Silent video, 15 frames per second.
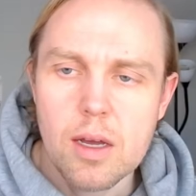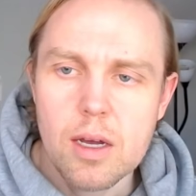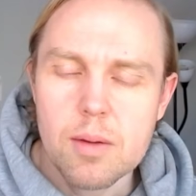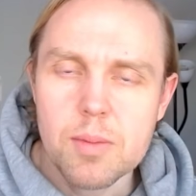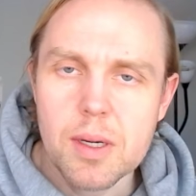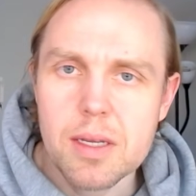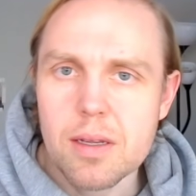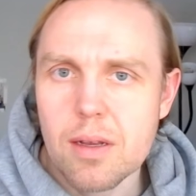
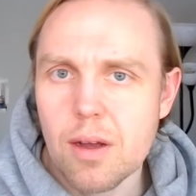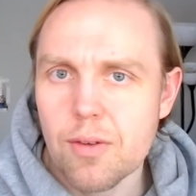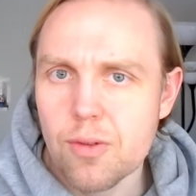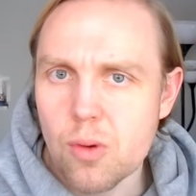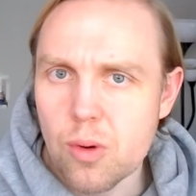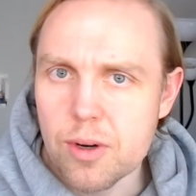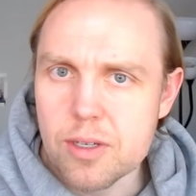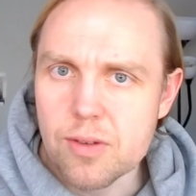But of
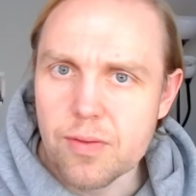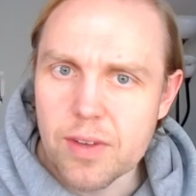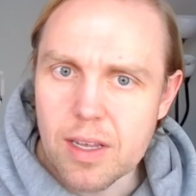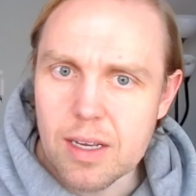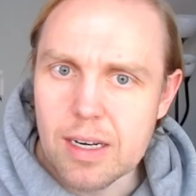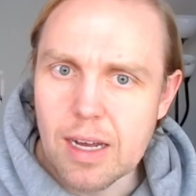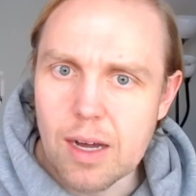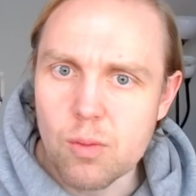course,
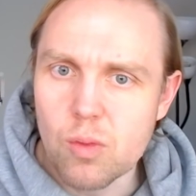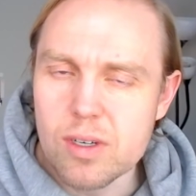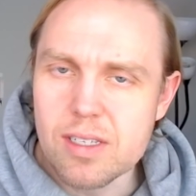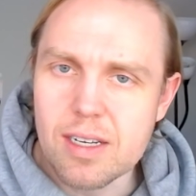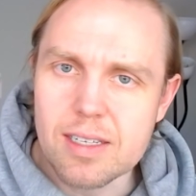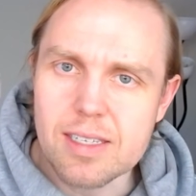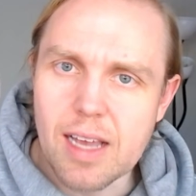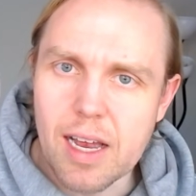Vietnam
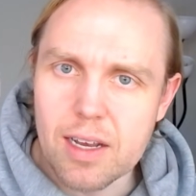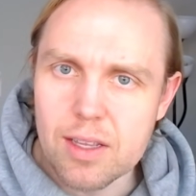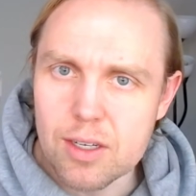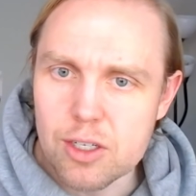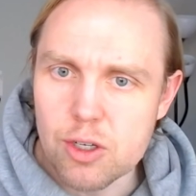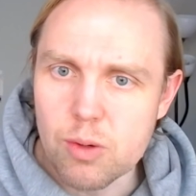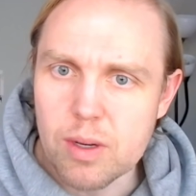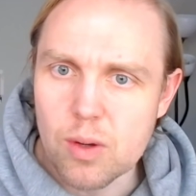wasn't exactly
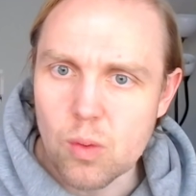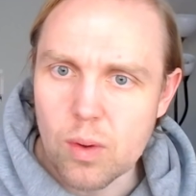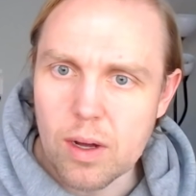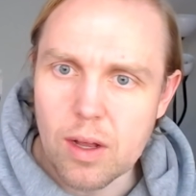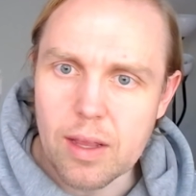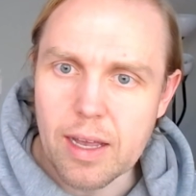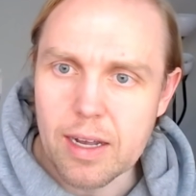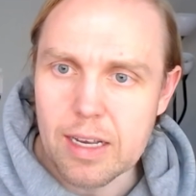doing
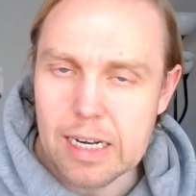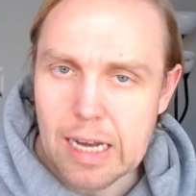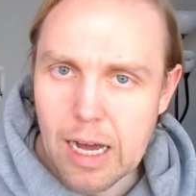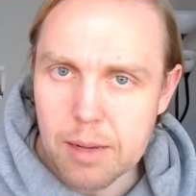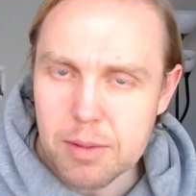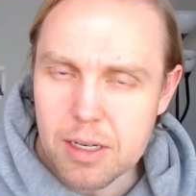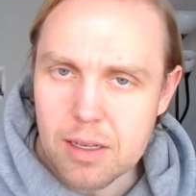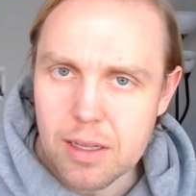well
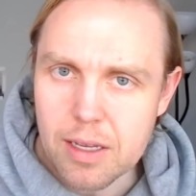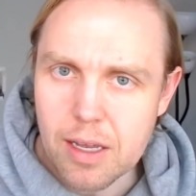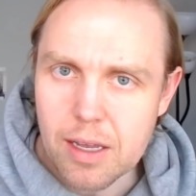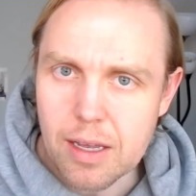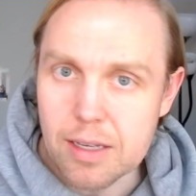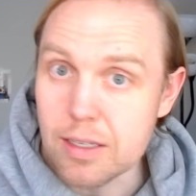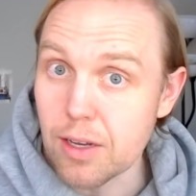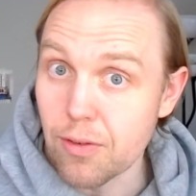
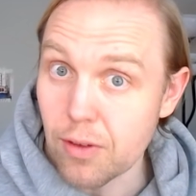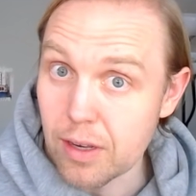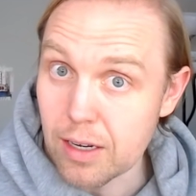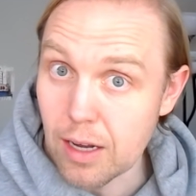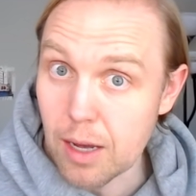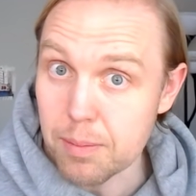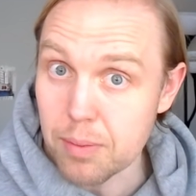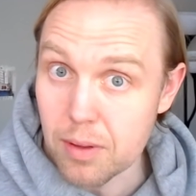economically and definitely
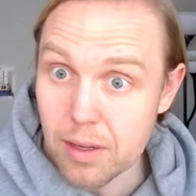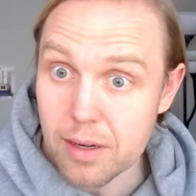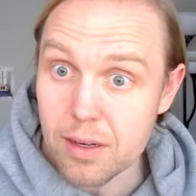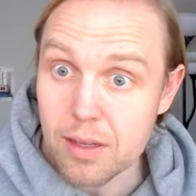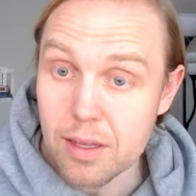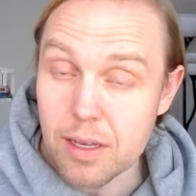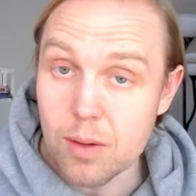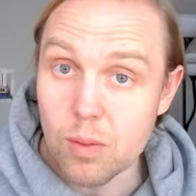not
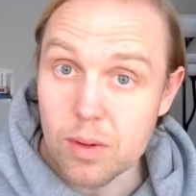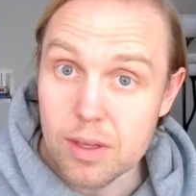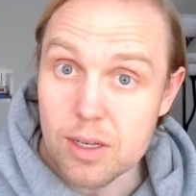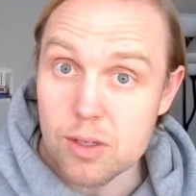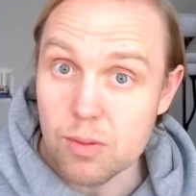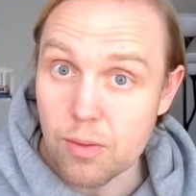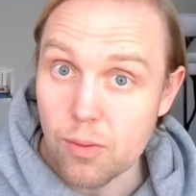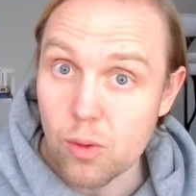politically when
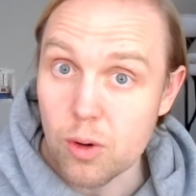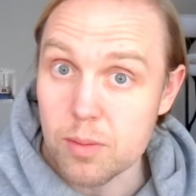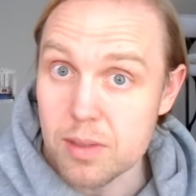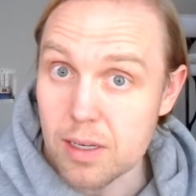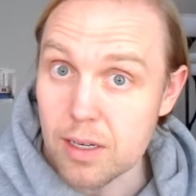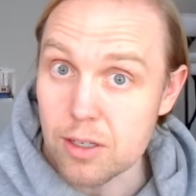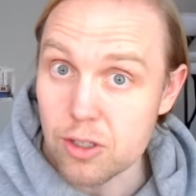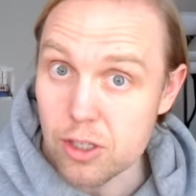these reforms
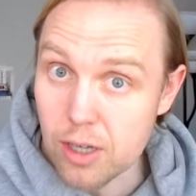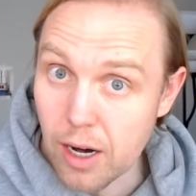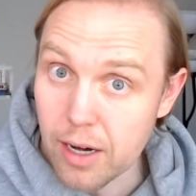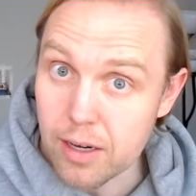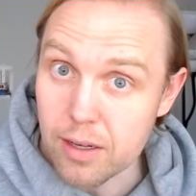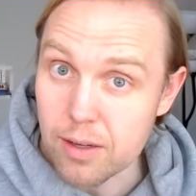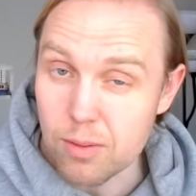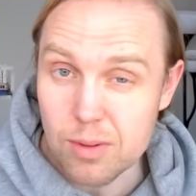hit
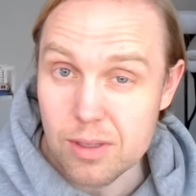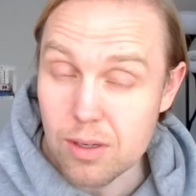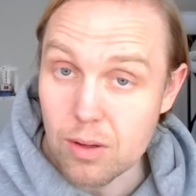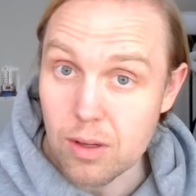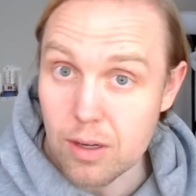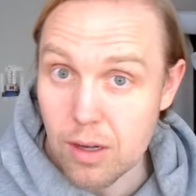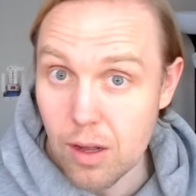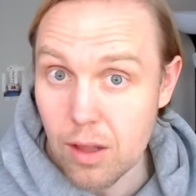China. It was
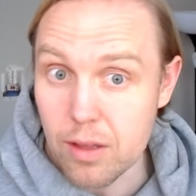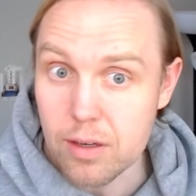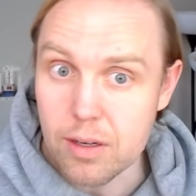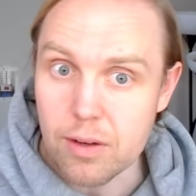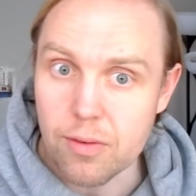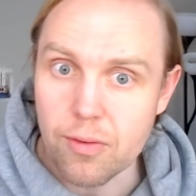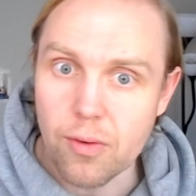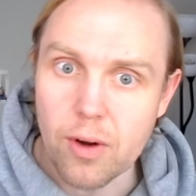still a colony
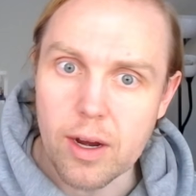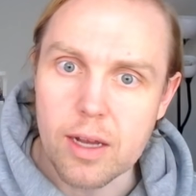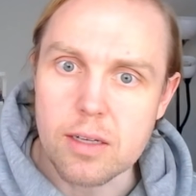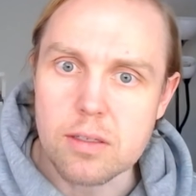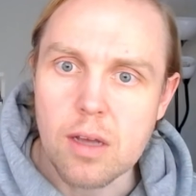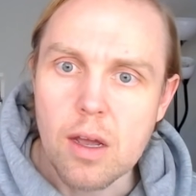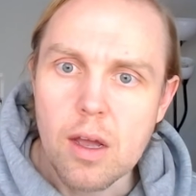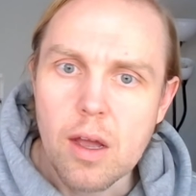of France.